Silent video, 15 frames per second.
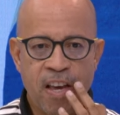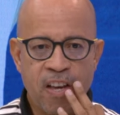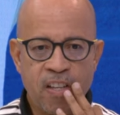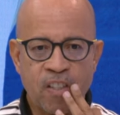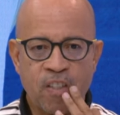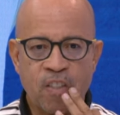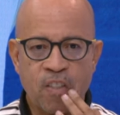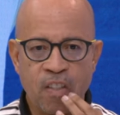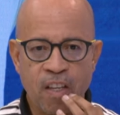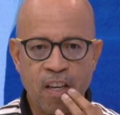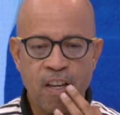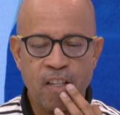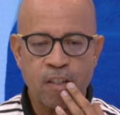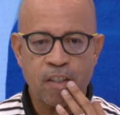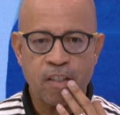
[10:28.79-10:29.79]
is
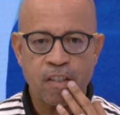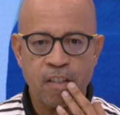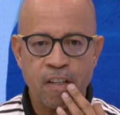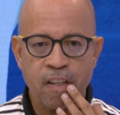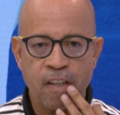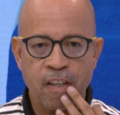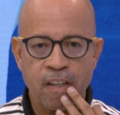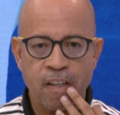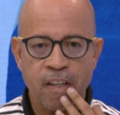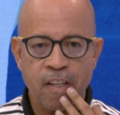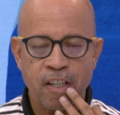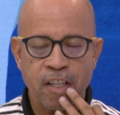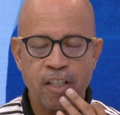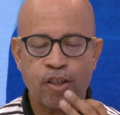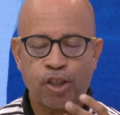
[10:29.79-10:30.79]
is
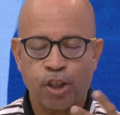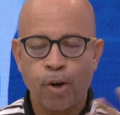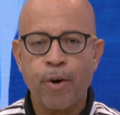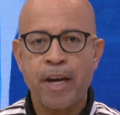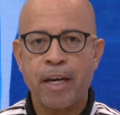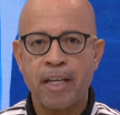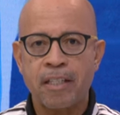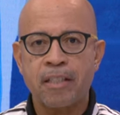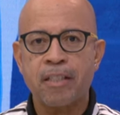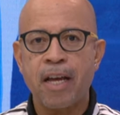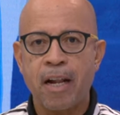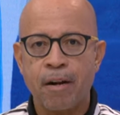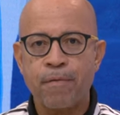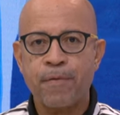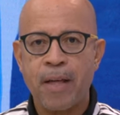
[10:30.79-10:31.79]
it's showing
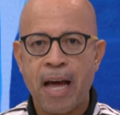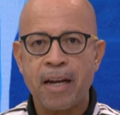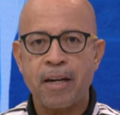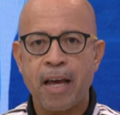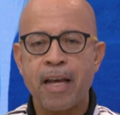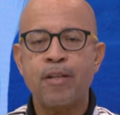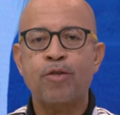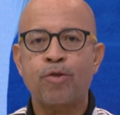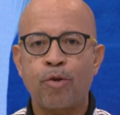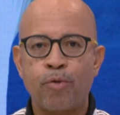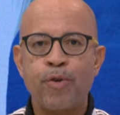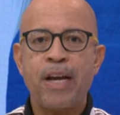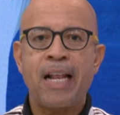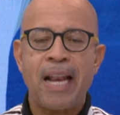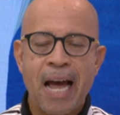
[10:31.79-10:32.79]
itself that Enzo
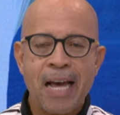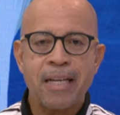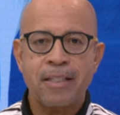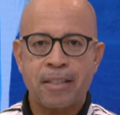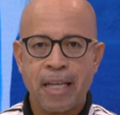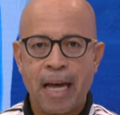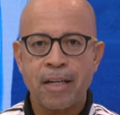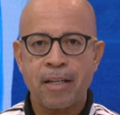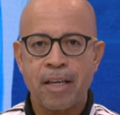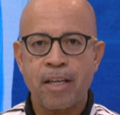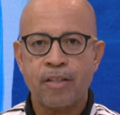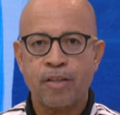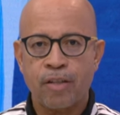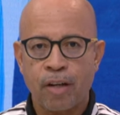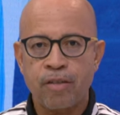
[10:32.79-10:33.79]
realized that he
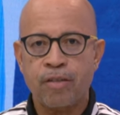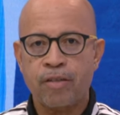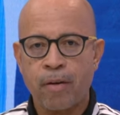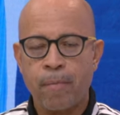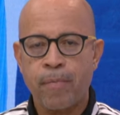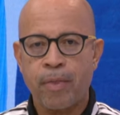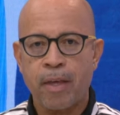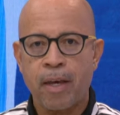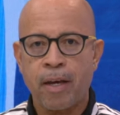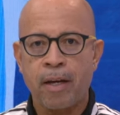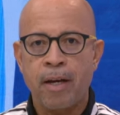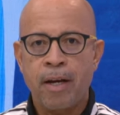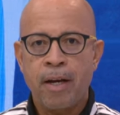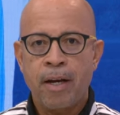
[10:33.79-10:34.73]
has done something